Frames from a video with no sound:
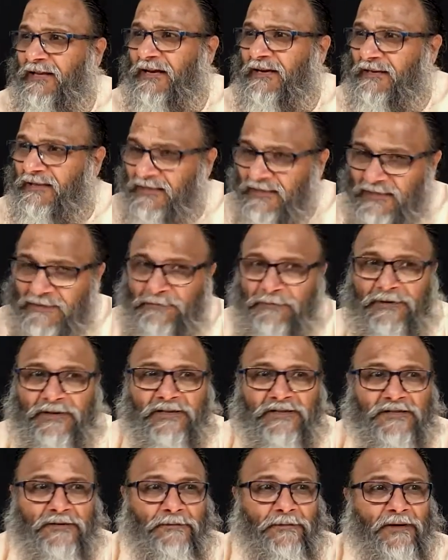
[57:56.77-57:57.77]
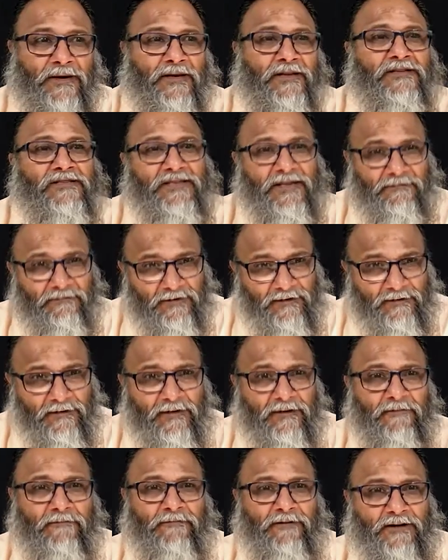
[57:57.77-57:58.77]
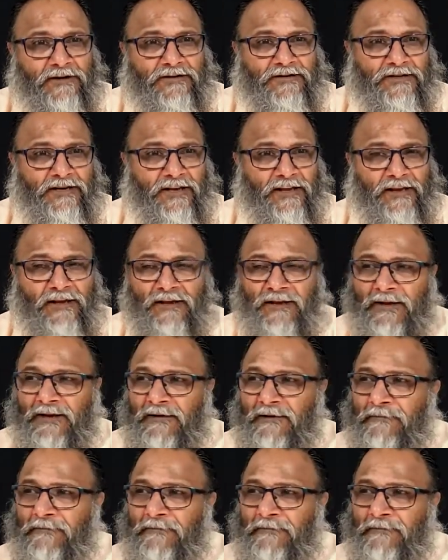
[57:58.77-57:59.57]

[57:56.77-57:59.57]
that this principle is ever functioning.